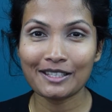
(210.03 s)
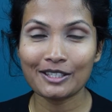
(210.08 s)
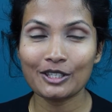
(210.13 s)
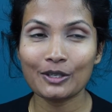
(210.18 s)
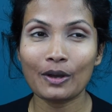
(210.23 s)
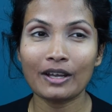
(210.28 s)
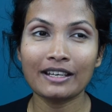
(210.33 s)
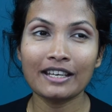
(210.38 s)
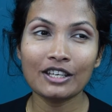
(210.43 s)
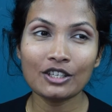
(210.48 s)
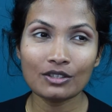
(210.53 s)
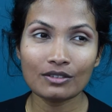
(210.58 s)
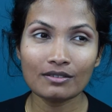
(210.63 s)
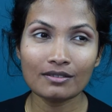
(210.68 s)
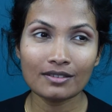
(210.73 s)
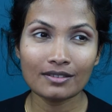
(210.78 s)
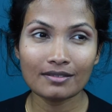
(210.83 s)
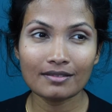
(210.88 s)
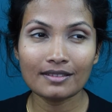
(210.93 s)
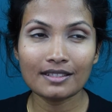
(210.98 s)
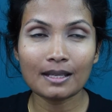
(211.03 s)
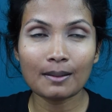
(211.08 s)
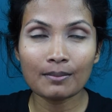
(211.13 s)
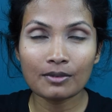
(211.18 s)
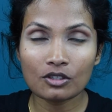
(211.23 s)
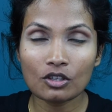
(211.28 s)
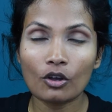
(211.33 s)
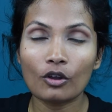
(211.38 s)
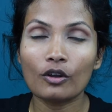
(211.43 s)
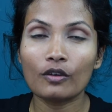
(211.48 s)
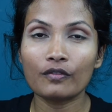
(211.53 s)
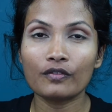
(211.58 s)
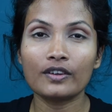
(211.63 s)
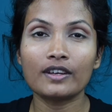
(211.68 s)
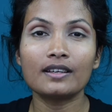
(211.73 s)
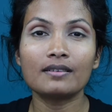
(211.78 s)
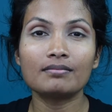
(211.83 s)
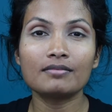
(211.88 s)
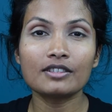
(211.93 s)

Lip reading: So I need some sort of an